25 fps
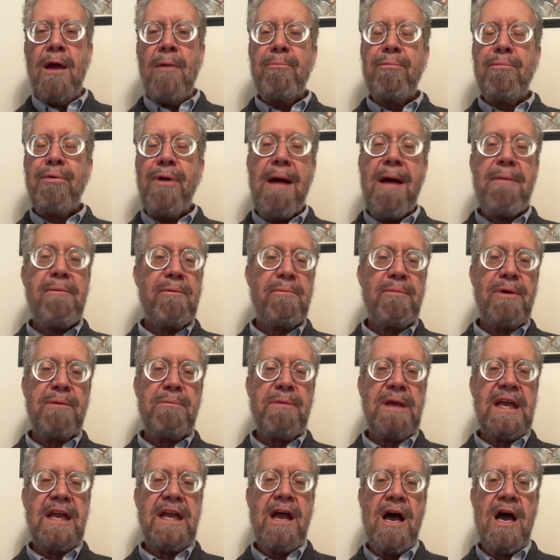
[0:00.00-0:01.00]
probably
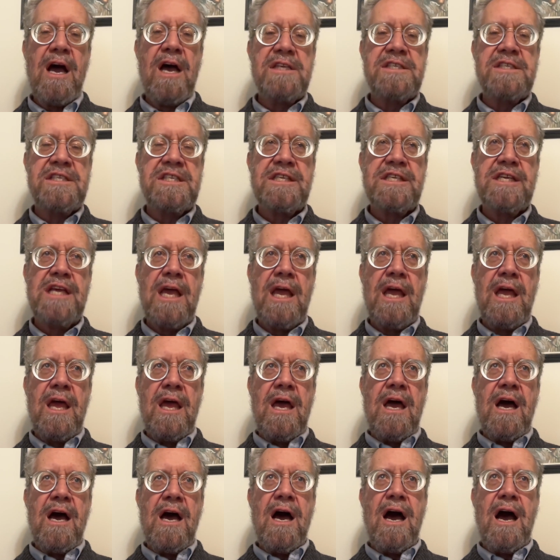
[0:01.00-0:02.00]
because
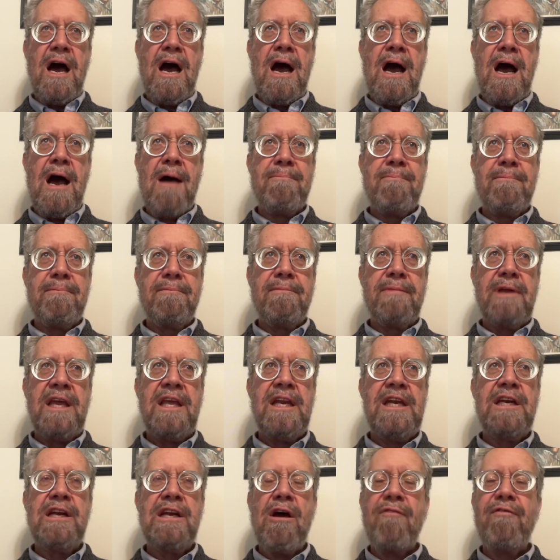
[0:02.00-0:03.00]
he
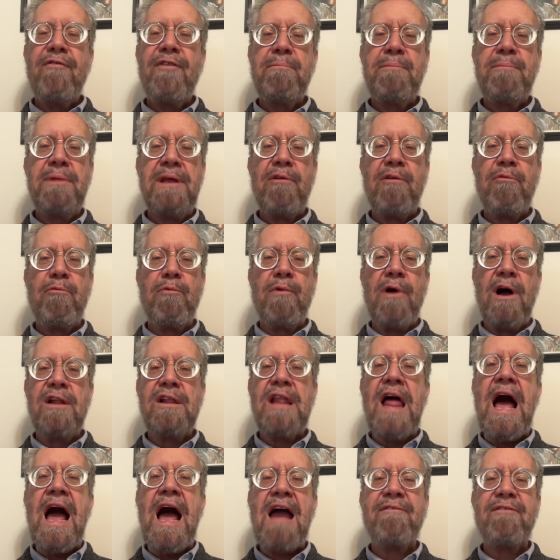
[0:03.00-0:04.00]
didn't know if he'd be
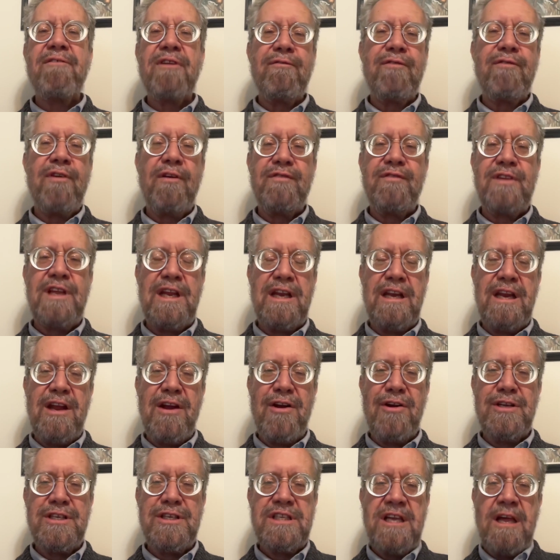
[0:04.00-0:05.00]
alive in 15
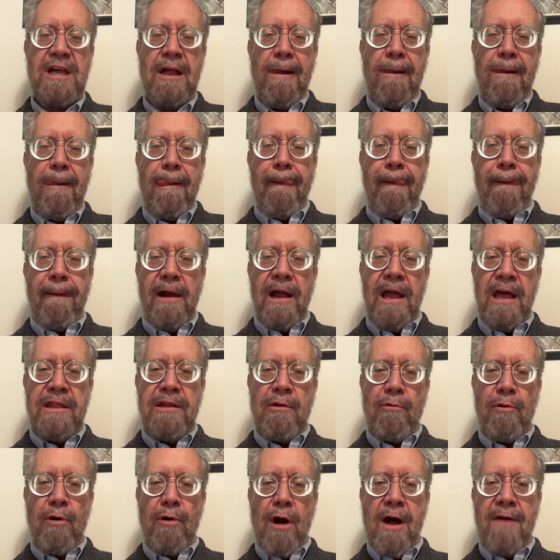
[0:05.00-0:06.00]
years. And
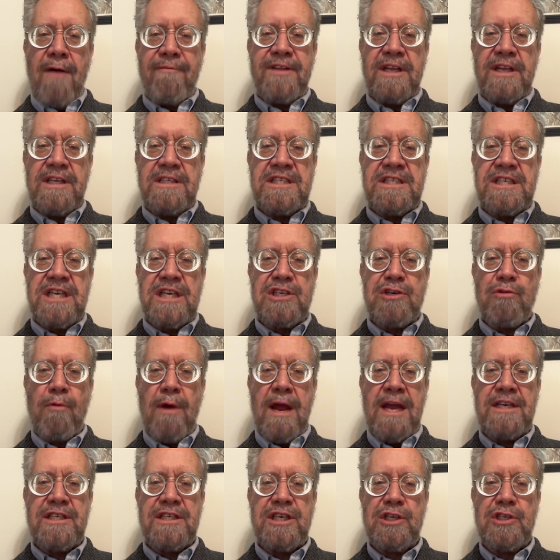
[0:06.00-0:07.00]
there were often
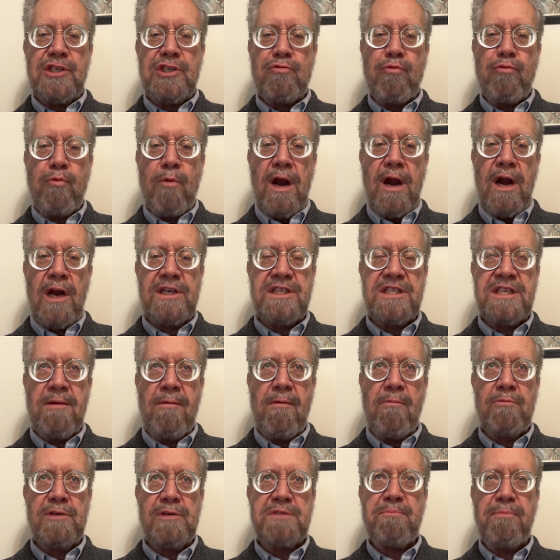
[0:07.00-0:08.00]
situations where
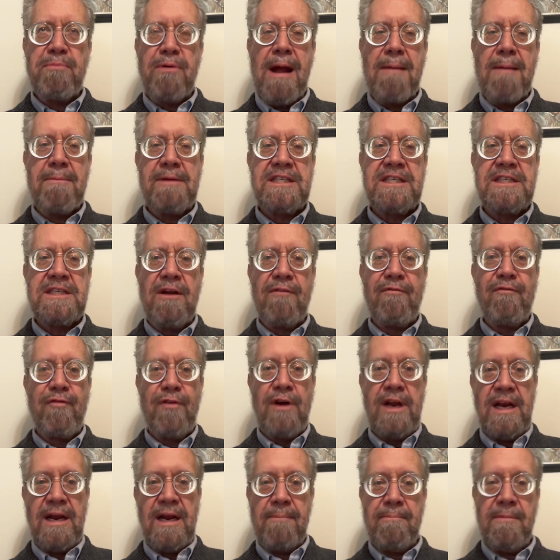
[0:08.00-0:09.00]
someone was promised their
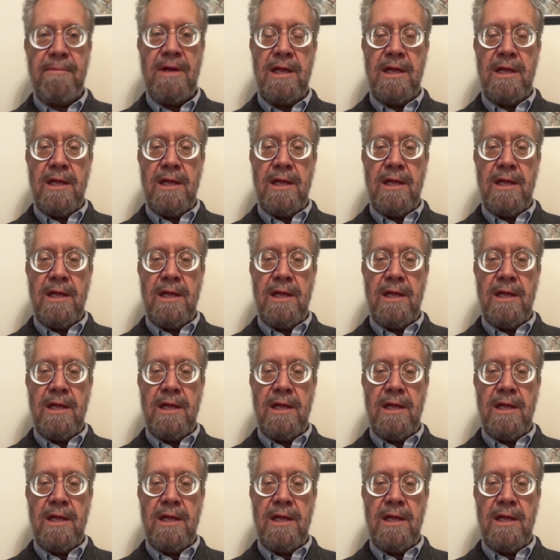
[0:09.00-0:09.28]
freedom,